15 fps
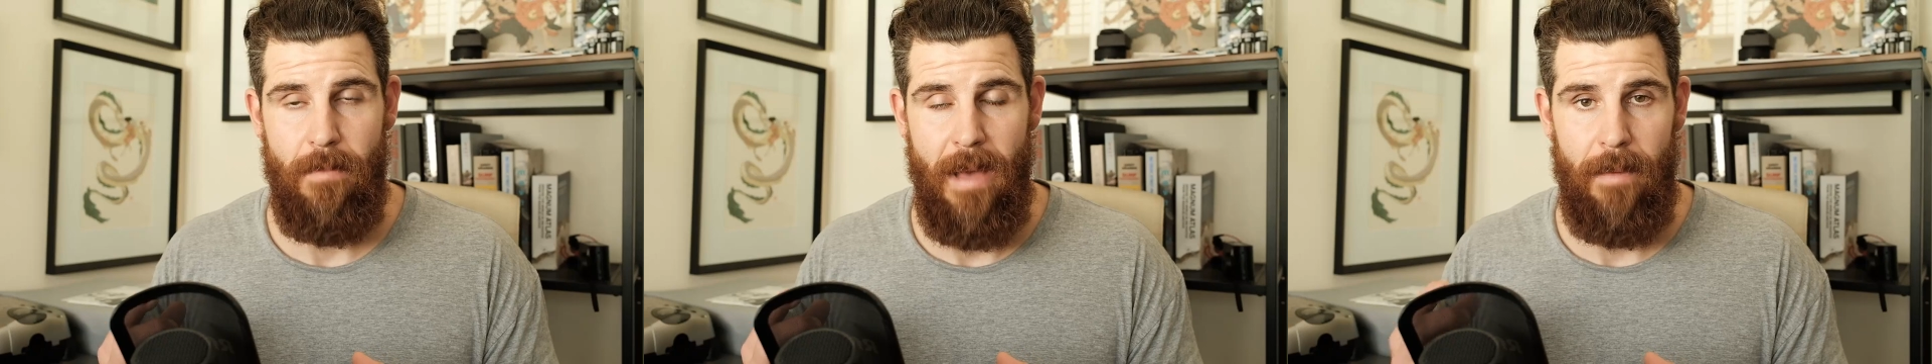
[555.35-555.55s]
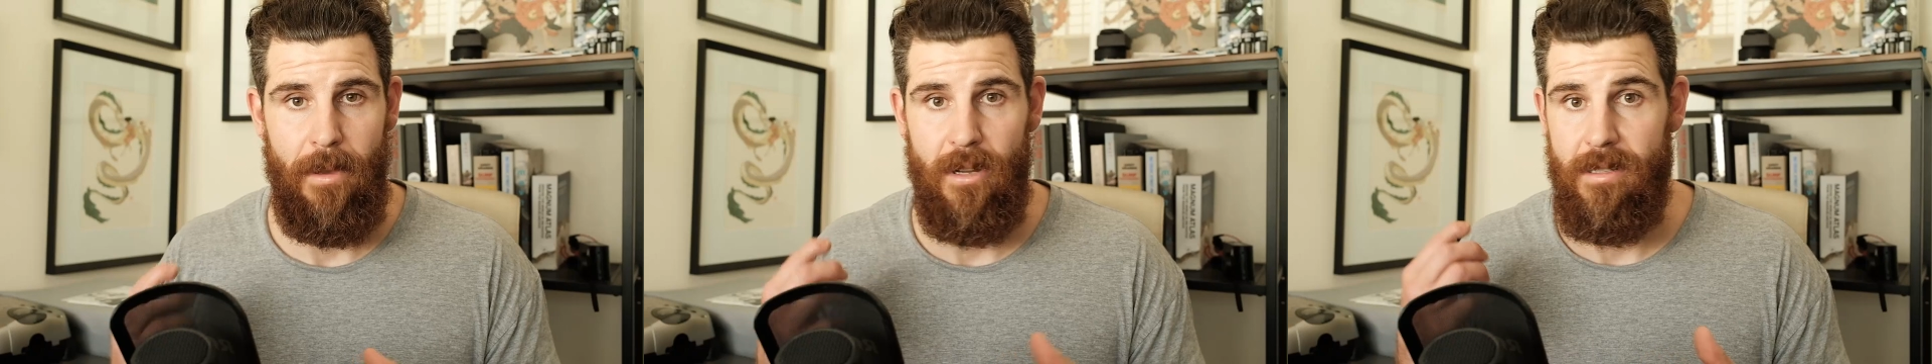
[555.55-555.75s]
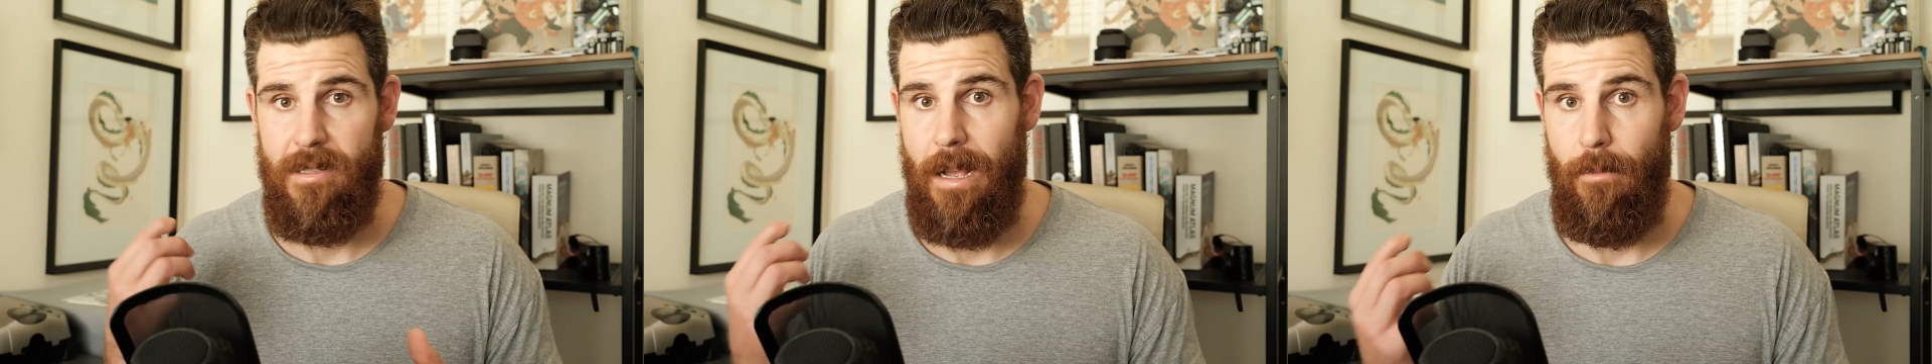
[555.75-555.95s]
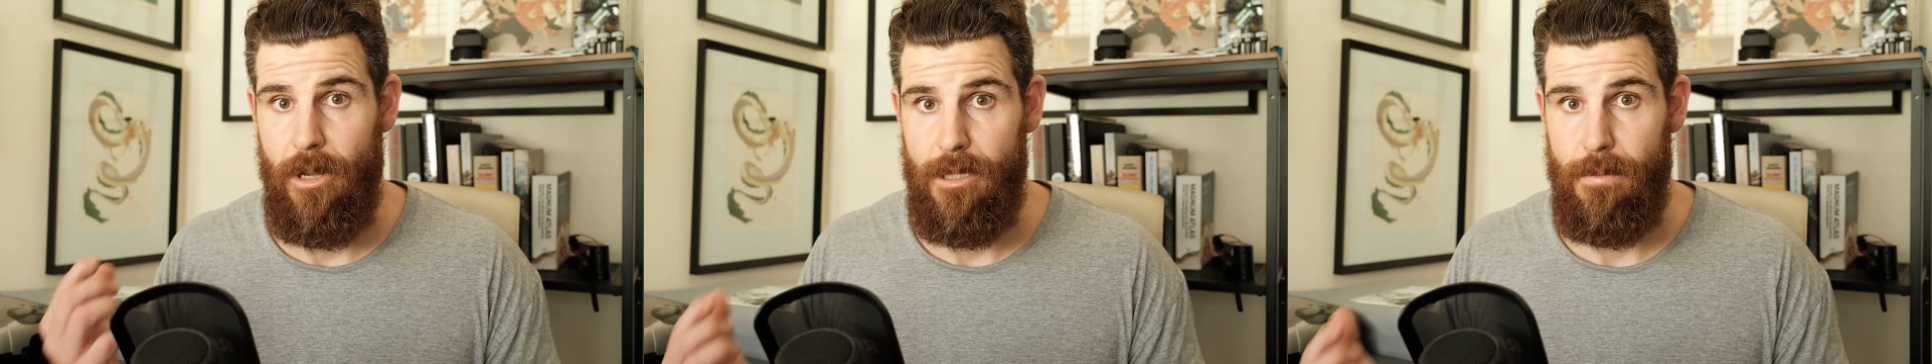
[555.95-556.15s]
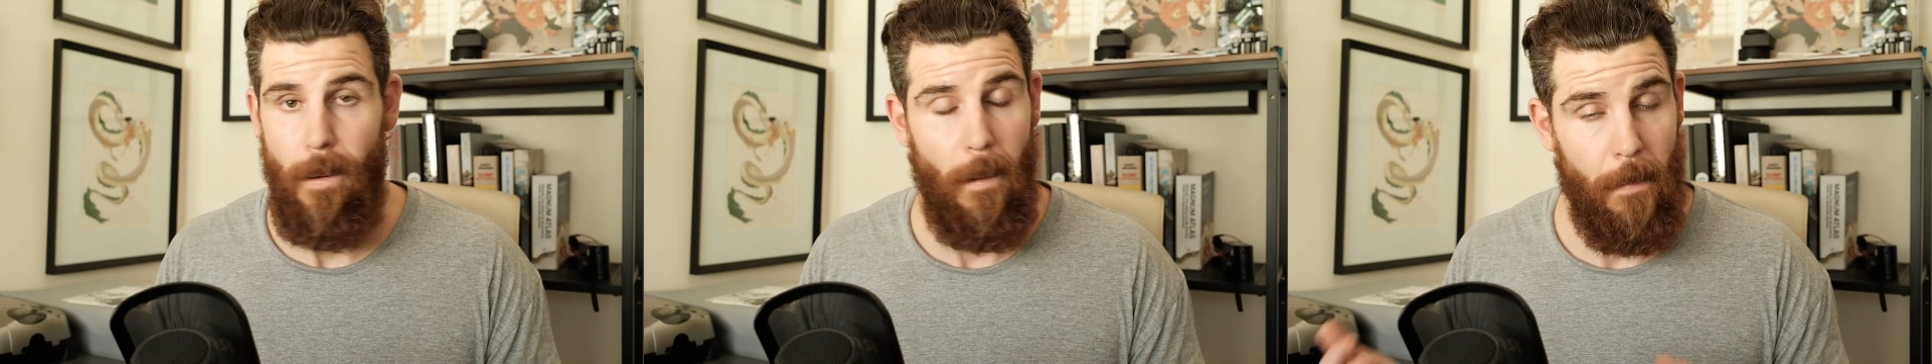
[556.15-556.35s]
maybe on
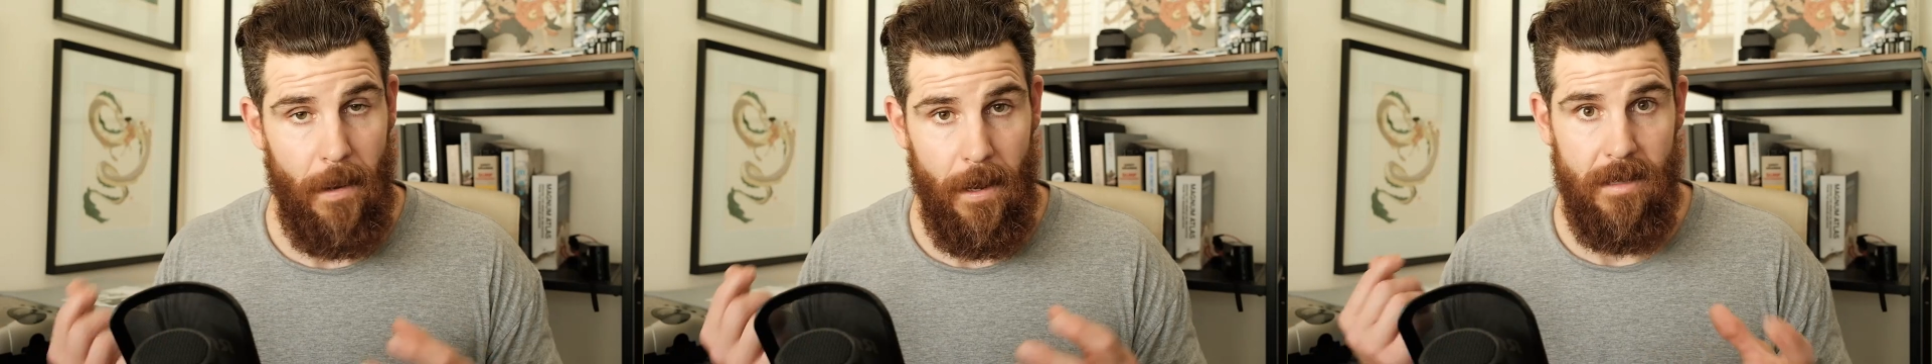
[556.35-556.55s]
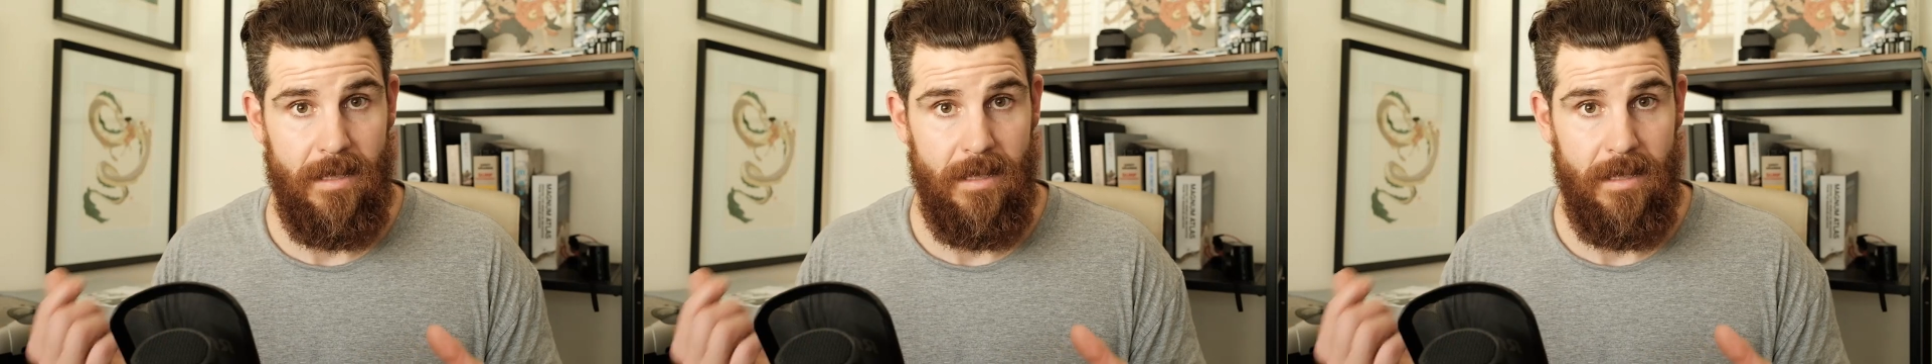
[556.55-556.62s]
someone's property or